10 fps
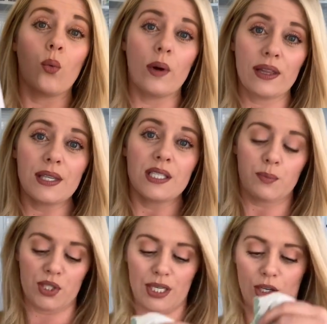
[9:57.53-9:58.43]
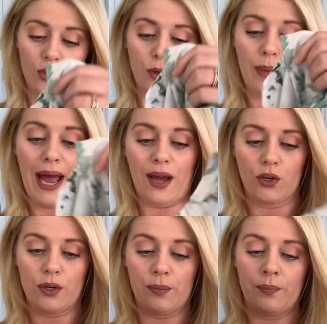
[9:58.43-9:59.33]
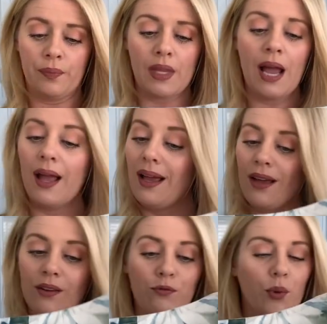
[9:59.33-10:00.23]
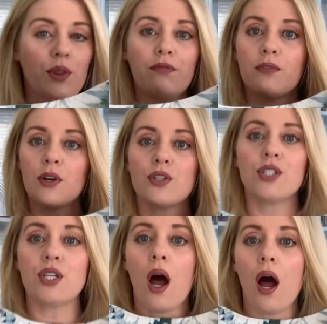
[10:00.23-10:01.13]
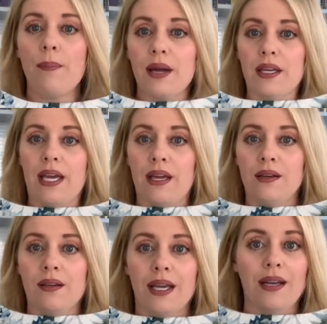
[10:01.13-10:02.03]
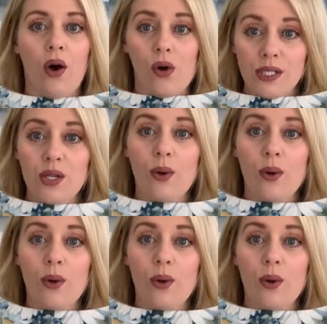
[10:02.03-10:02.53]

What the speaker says: with this particular pattern. For the first top, again, it also